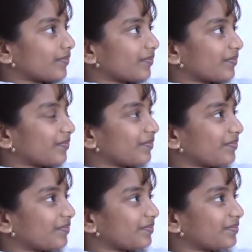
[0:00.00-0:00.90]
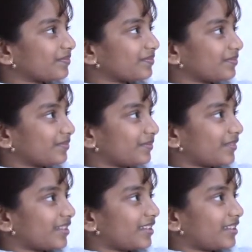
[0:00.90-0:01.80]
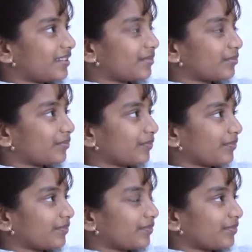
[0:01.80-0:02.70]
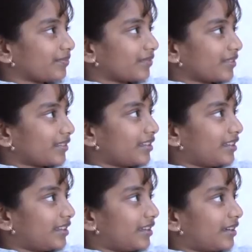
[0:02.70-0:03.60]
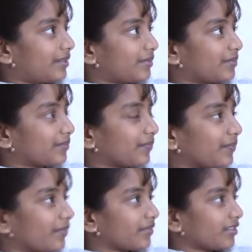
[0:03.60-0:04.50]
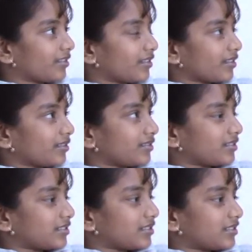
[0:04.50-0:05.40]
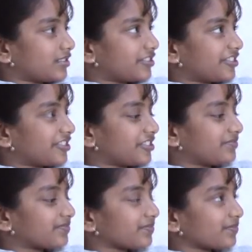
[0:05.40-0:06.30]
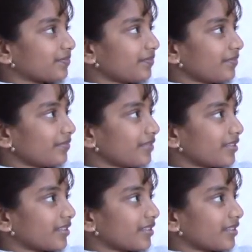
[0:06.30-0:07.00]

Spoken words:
The person shown says nothing.